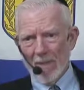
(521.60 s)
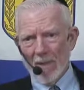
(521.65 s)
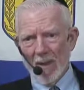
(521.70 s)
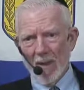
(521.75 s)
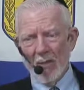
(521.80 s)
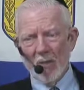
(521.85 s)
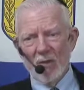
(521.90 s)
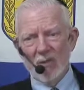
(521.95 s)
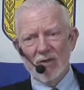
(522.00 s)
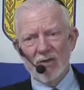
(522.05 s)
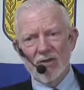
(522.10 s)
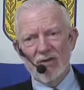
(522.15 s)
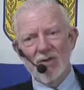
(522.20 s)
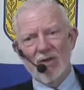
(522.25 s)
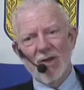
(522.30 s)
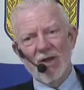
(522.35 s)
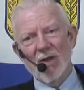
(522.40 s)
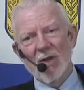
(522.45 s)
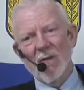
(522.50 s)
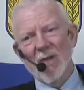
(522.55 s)
Well, just
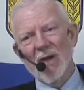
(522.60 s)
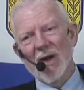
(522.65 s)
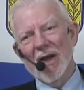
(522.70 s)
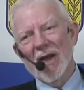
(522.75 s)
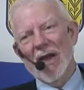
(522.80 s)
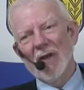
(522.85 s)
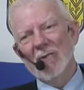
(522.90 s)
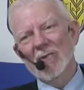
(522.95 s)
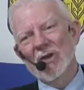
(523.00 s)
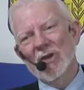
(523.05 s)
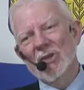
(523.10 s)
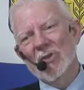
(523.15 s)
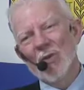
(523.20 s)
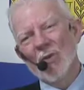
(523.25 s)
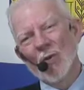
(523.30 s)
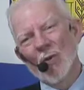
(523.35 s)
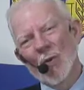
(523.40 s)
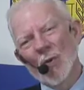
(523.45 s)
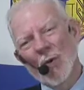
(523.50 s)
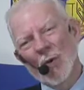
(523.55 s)
think about how much
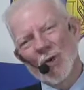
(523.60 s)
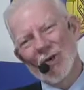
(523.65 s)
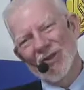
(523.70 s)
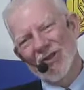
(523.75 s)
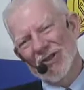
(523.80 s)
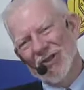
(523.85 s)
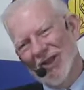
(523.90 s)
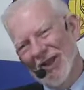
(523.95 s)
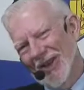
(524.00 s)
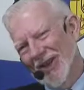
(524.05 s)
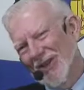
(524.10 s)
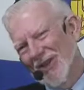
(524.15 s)
worse things